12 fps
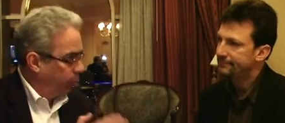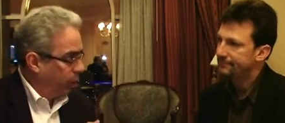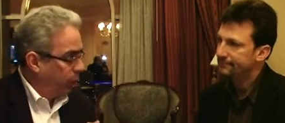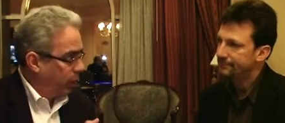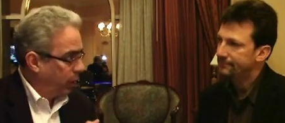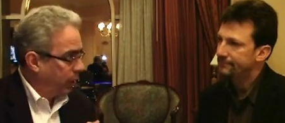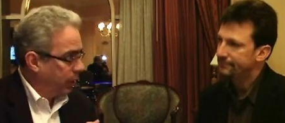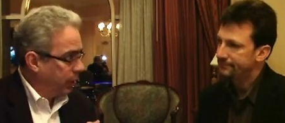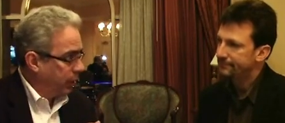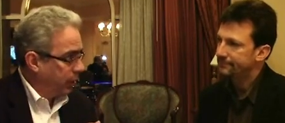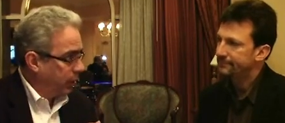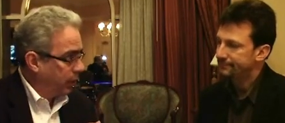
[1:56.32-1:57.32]
Speaker 1: blue LED
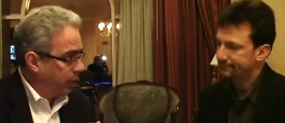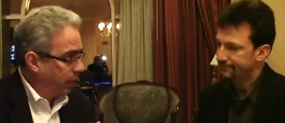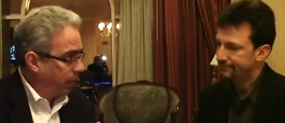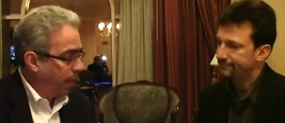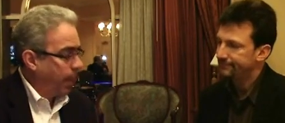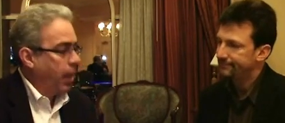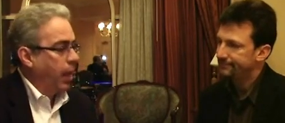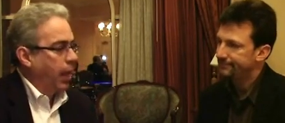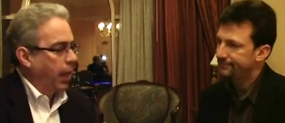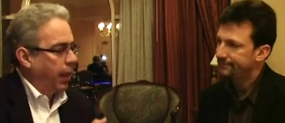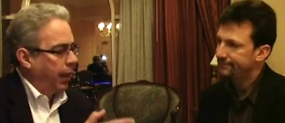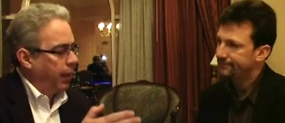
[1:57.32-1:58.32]
mm-hmm.
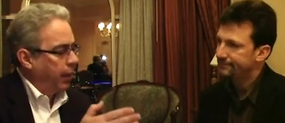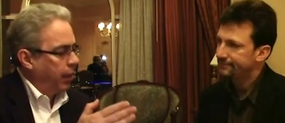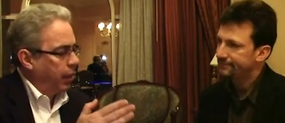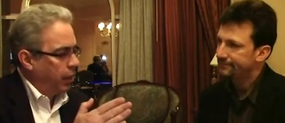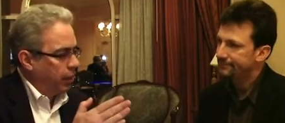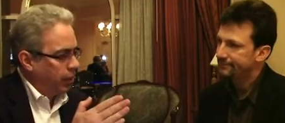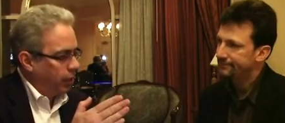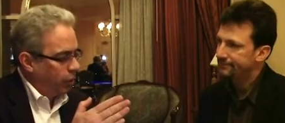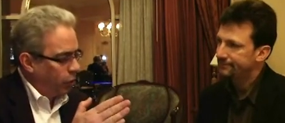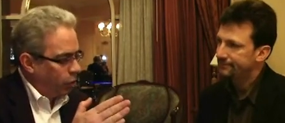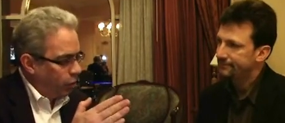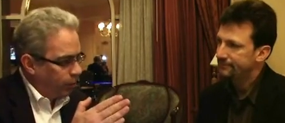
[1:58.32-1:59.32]
and
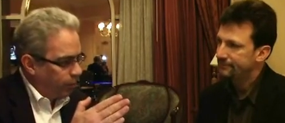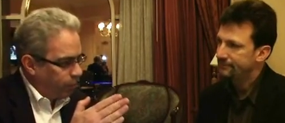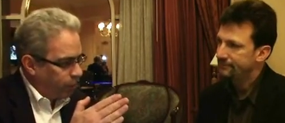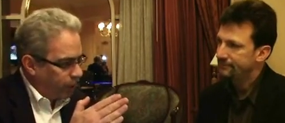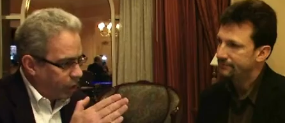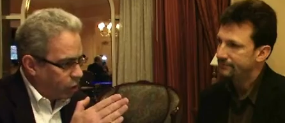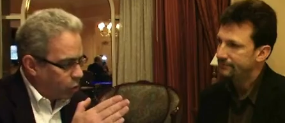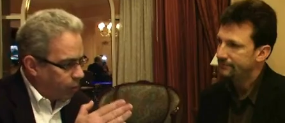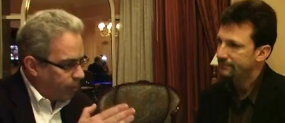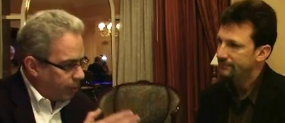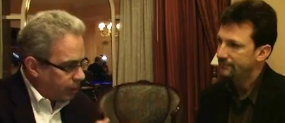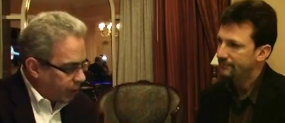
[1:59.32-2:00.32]
you'll place your
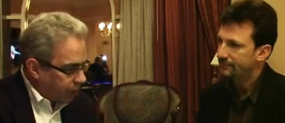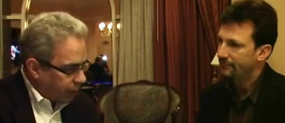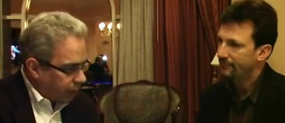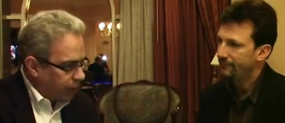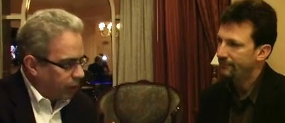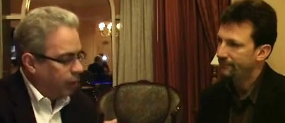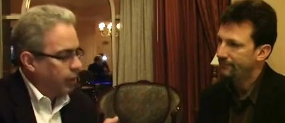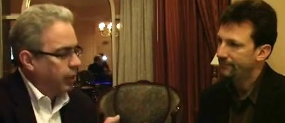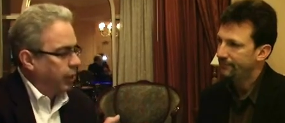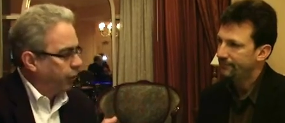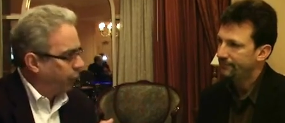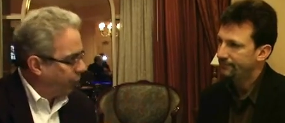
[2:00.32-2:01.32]
material
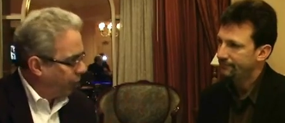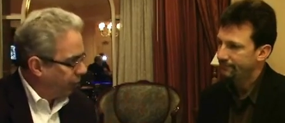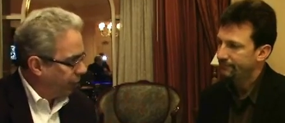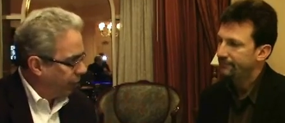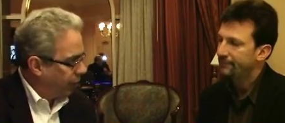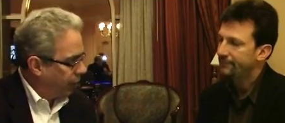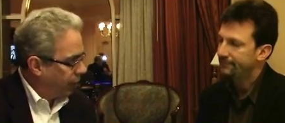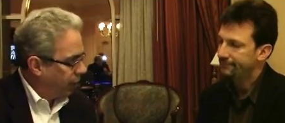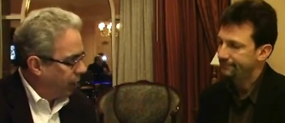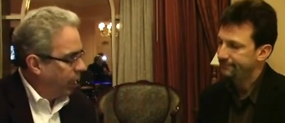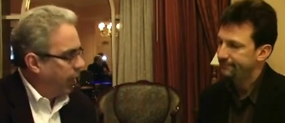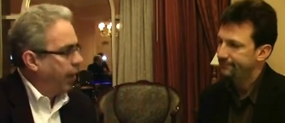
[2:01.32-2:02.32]
in front of it,
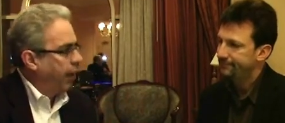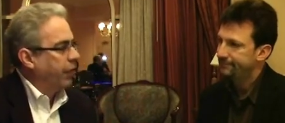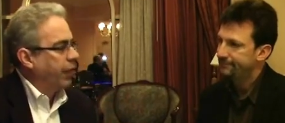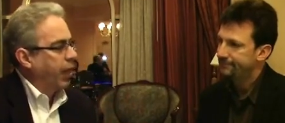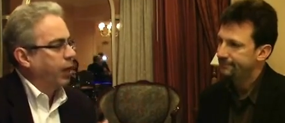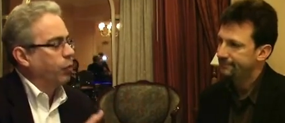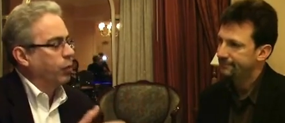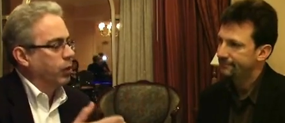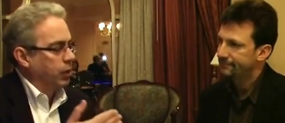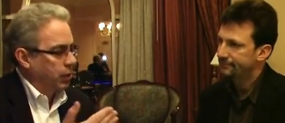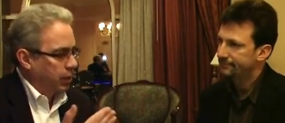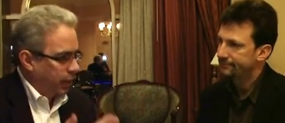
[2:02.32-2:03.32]
mm-hmm. and that
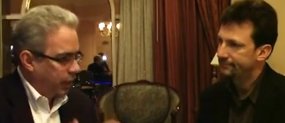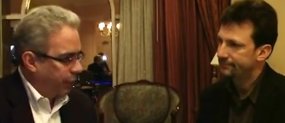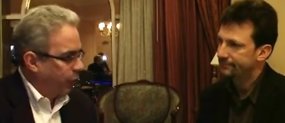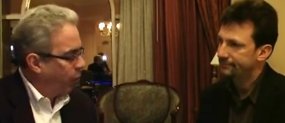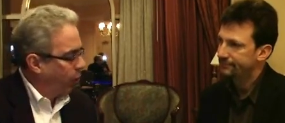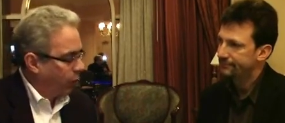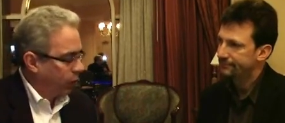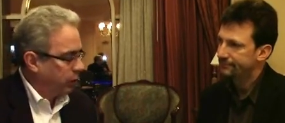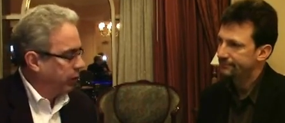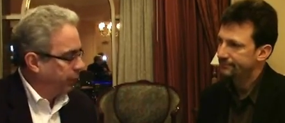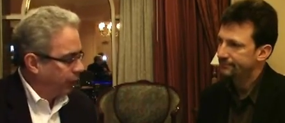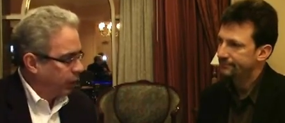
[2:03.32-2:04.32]
will give you a whole
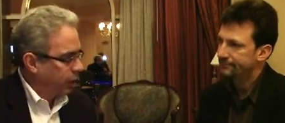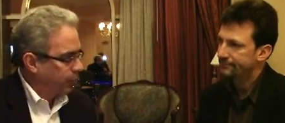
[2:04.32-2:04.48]
different